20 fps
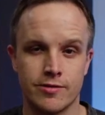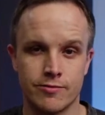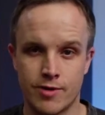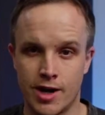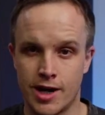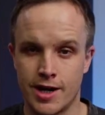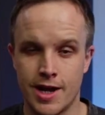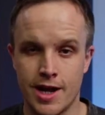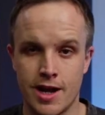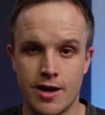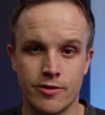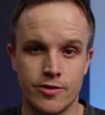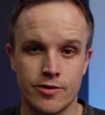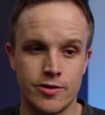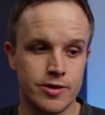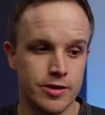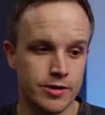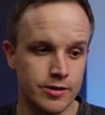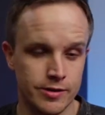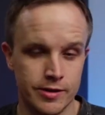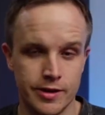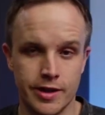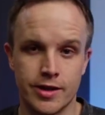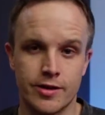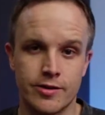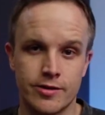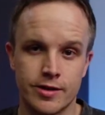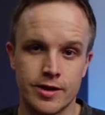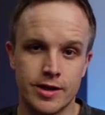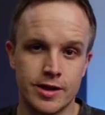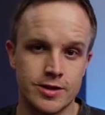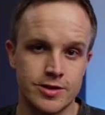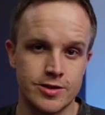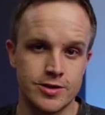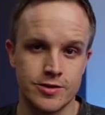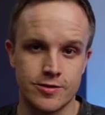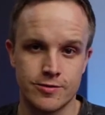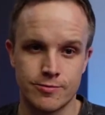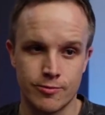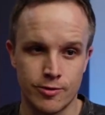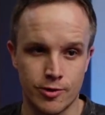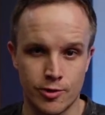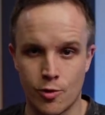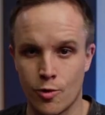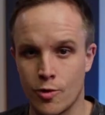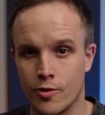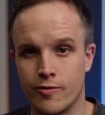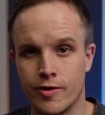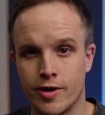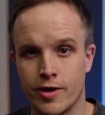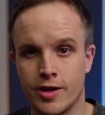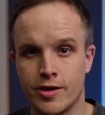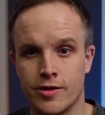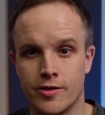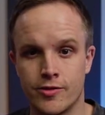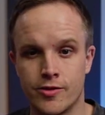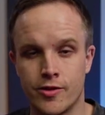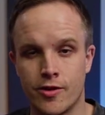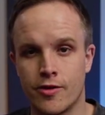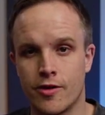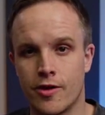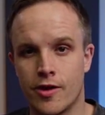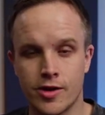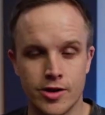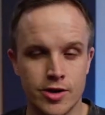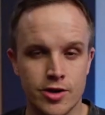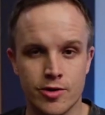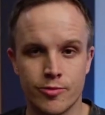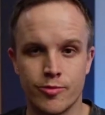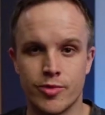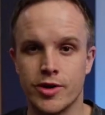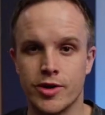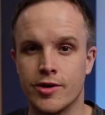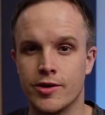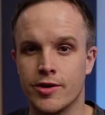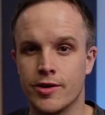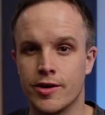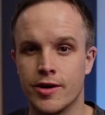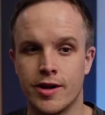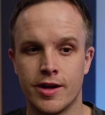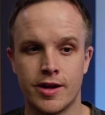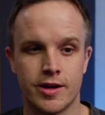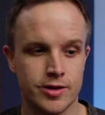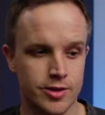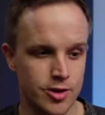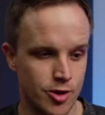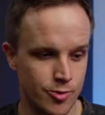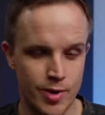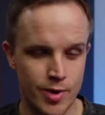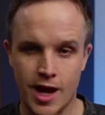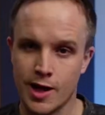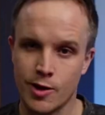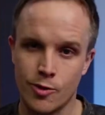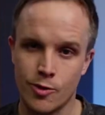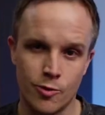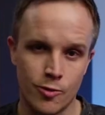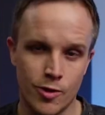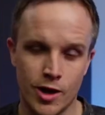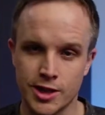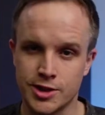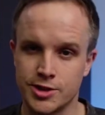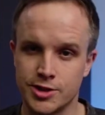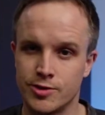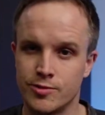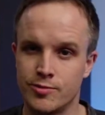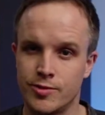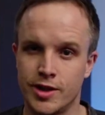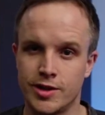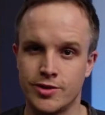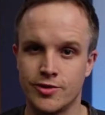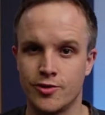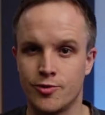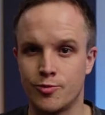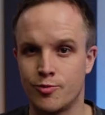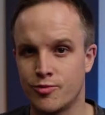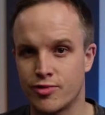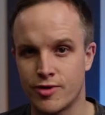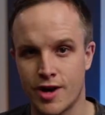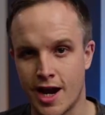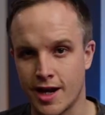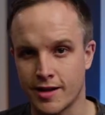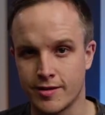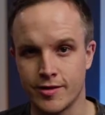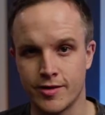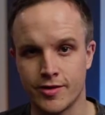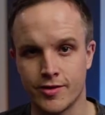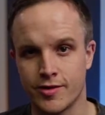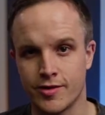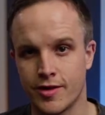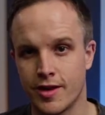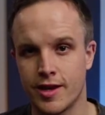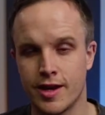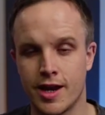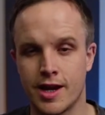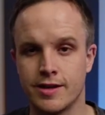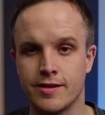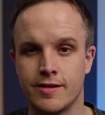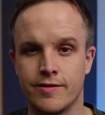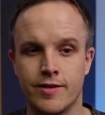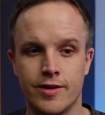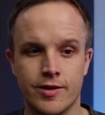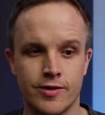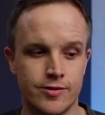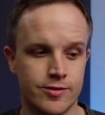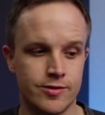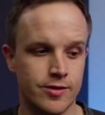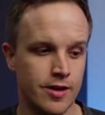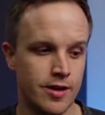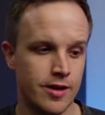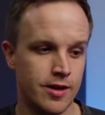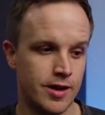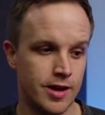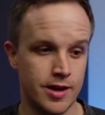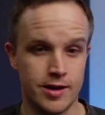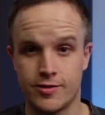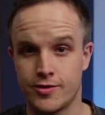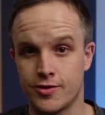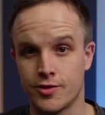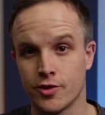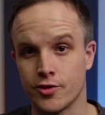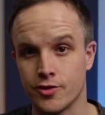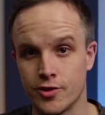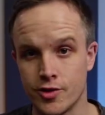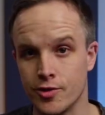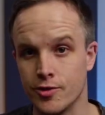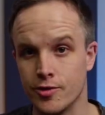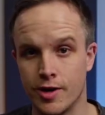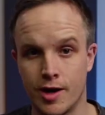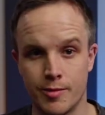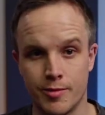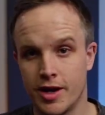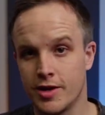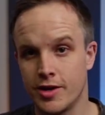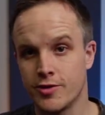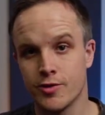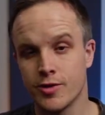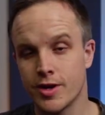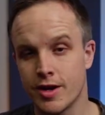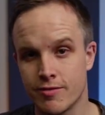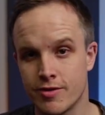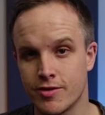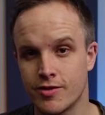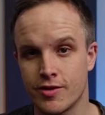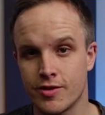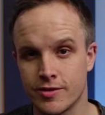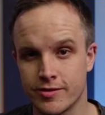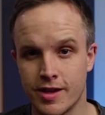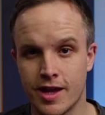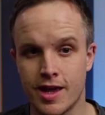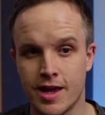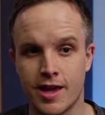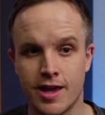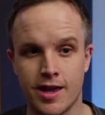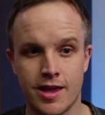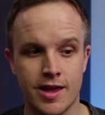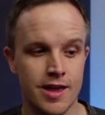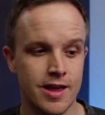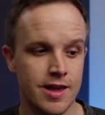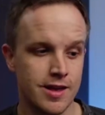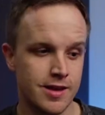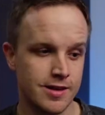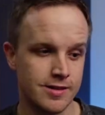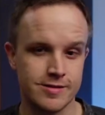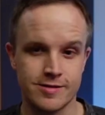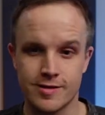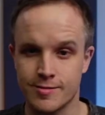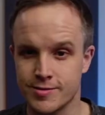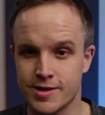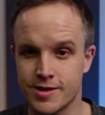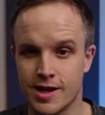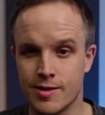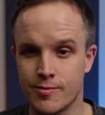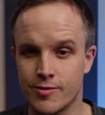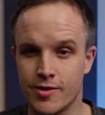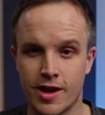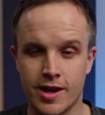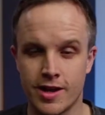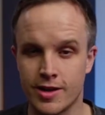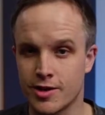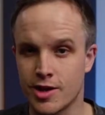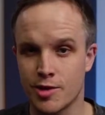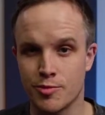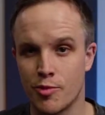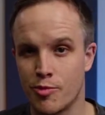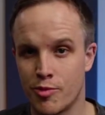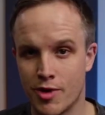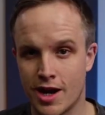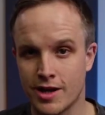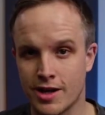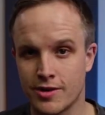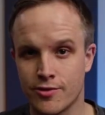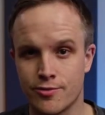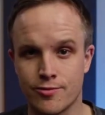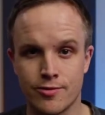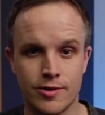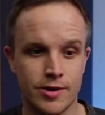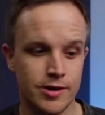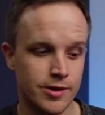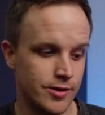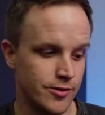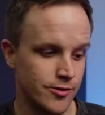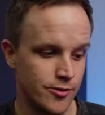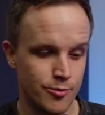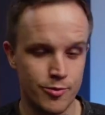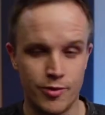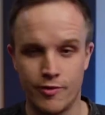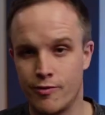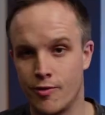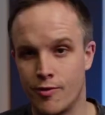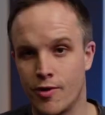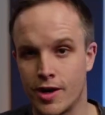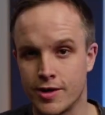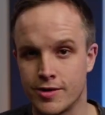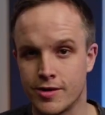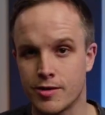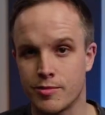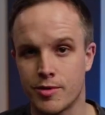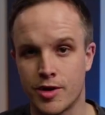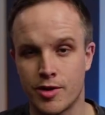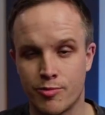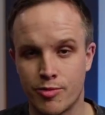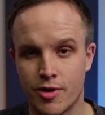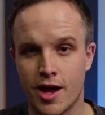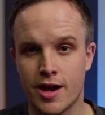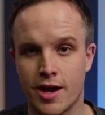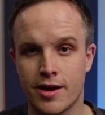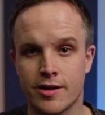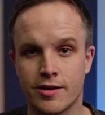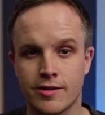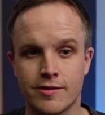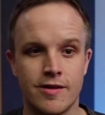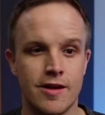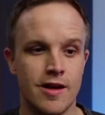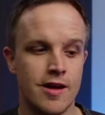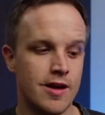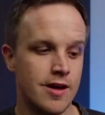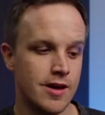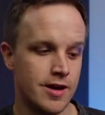right now. You can literally just record videos on your computer, go back, watch them, and just practice. And I did this and still do. I mean, I do it every single day, and sometimes I hit a couple practice runs before I talk about a product,